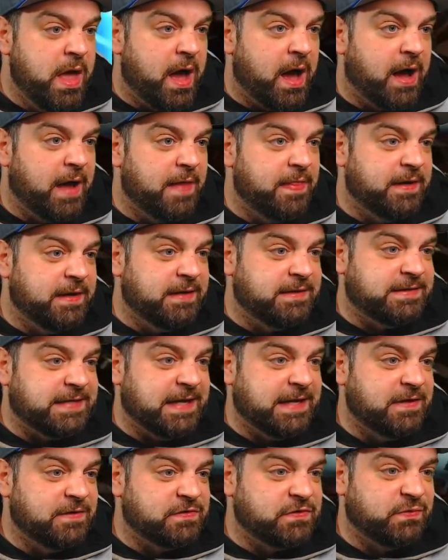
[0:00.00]
on the
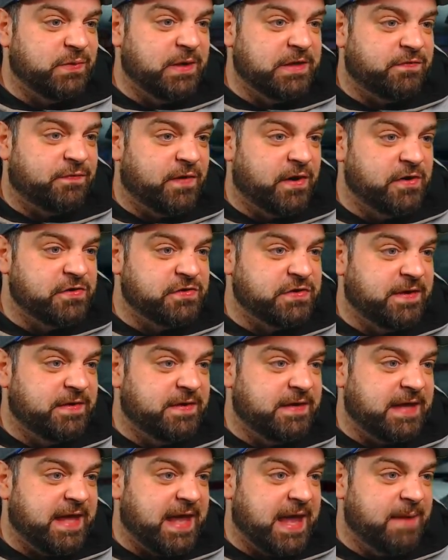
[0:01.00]
Nintendo Switch version of
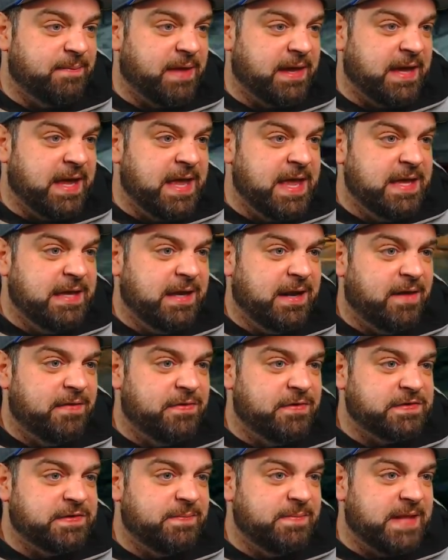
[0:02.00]
the game. Like, you know,
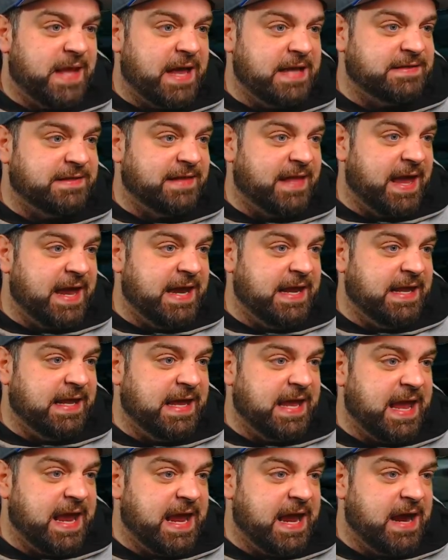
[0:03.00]
there's some nice lighting
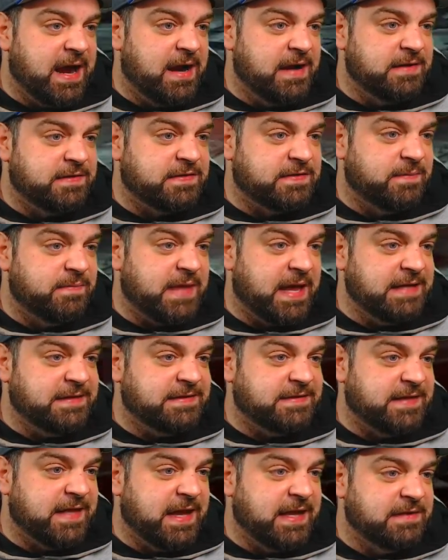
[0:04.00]
here and some
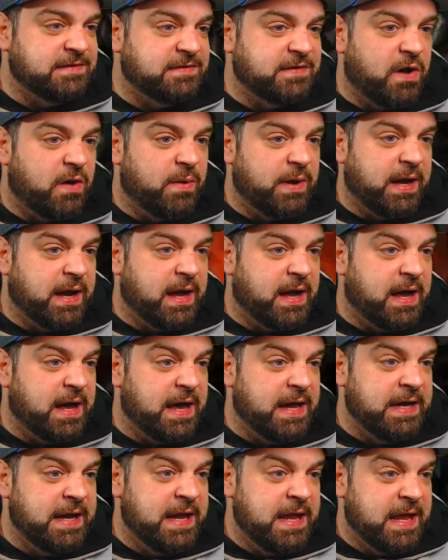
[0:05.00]
nice things going
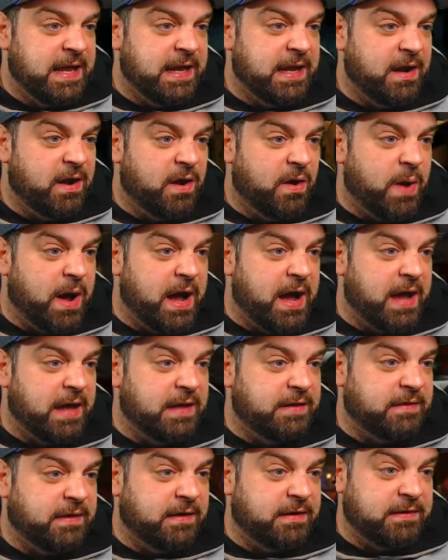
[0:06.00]
on. You know, uh,
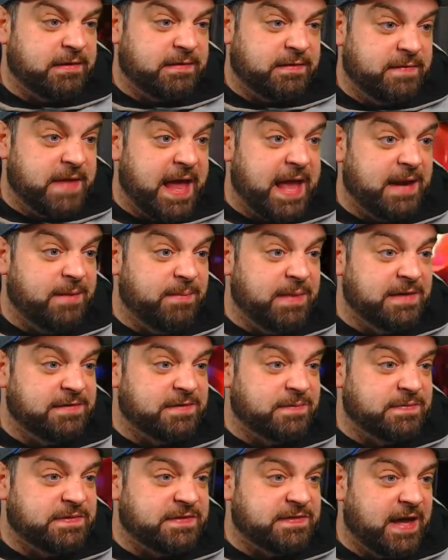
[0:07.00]
the enemies
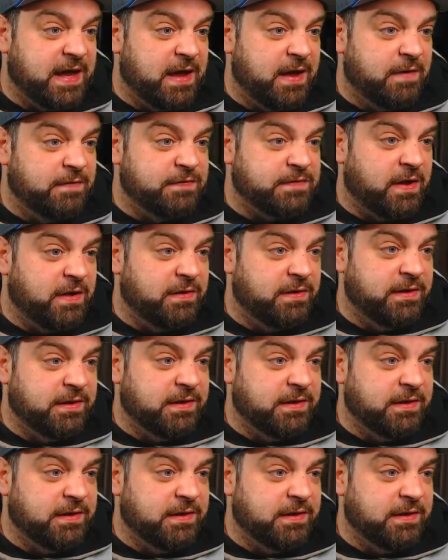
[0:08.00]
themselves all look,